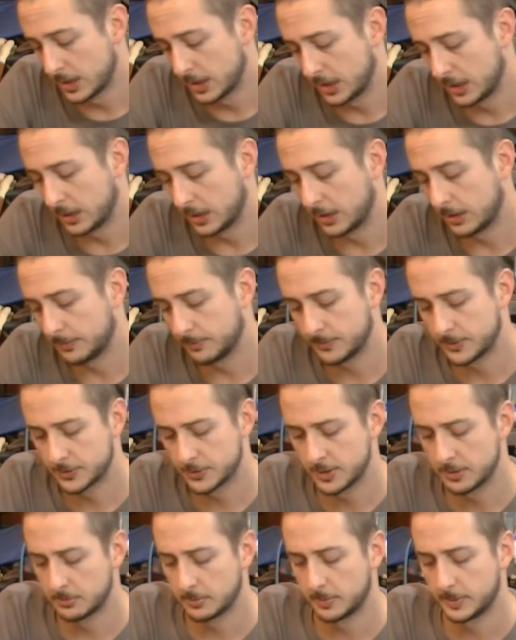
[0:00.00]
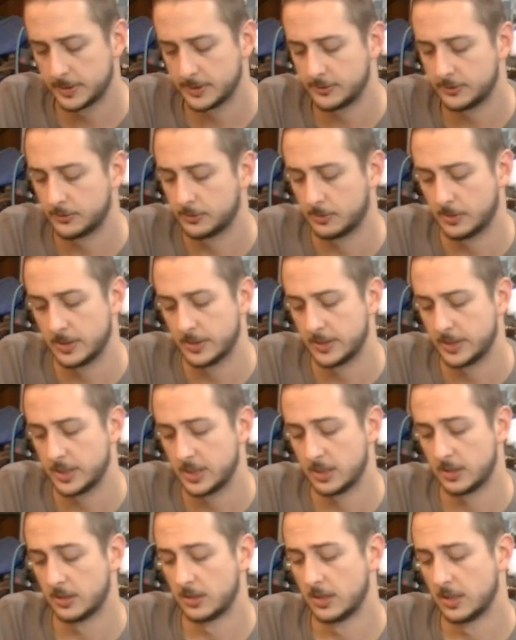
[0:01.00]
There's a number of places around
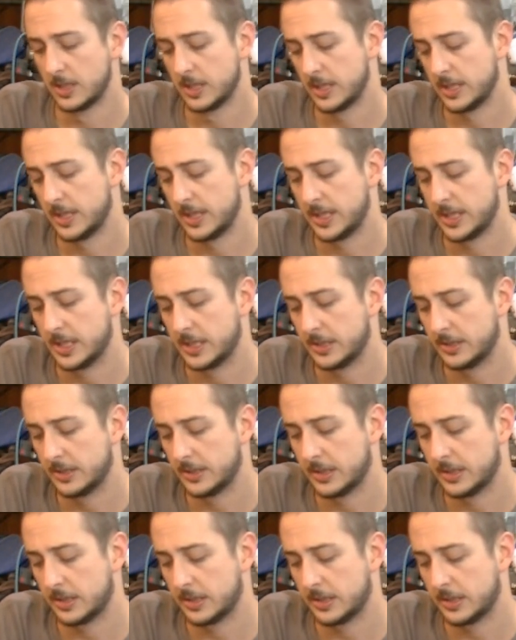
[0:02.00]
here, and